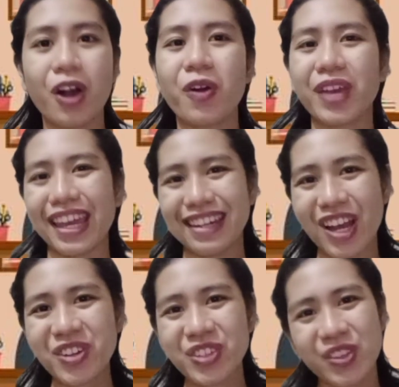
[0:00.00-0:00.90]
Okay,
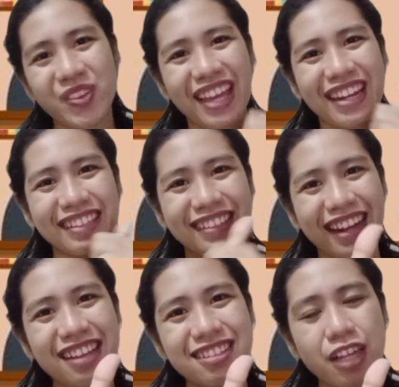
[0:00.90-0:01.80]
now do you get it,
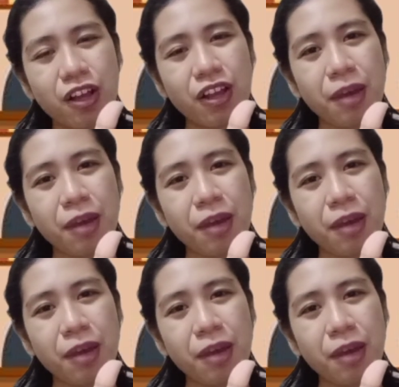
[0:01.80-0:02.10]
class? All